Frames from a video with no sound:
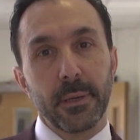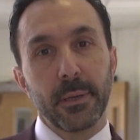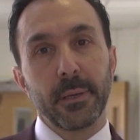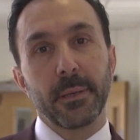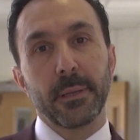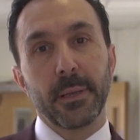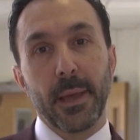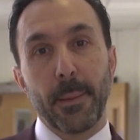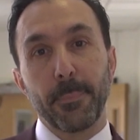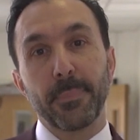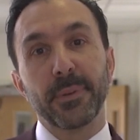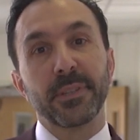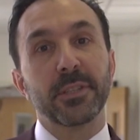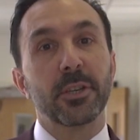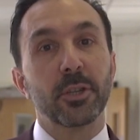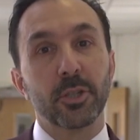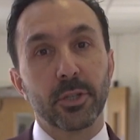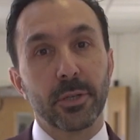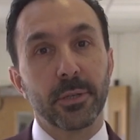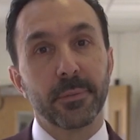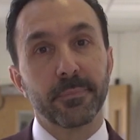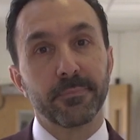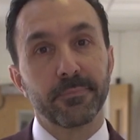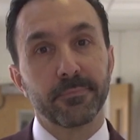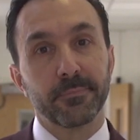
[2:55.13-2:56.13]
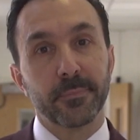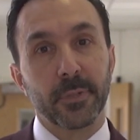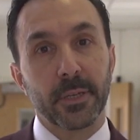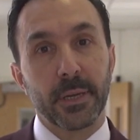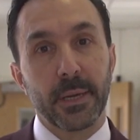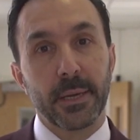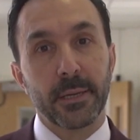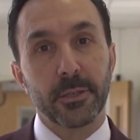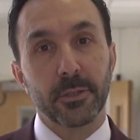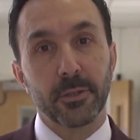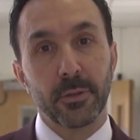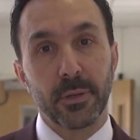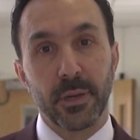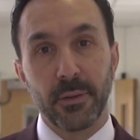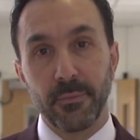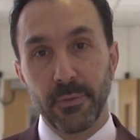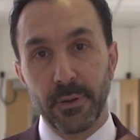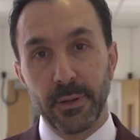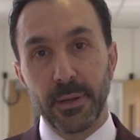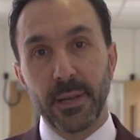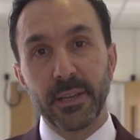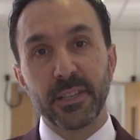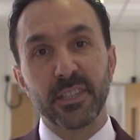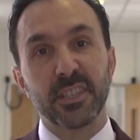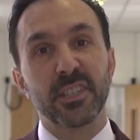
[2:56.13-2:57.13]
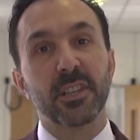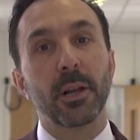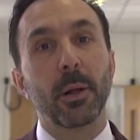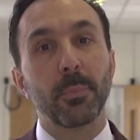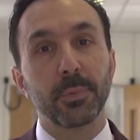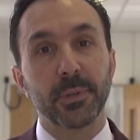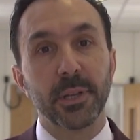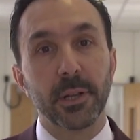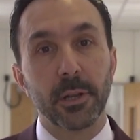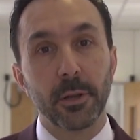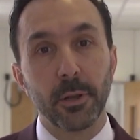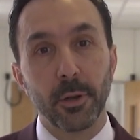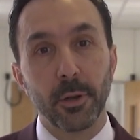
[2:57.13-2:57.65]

in that position, okay, so give it a nice sculpted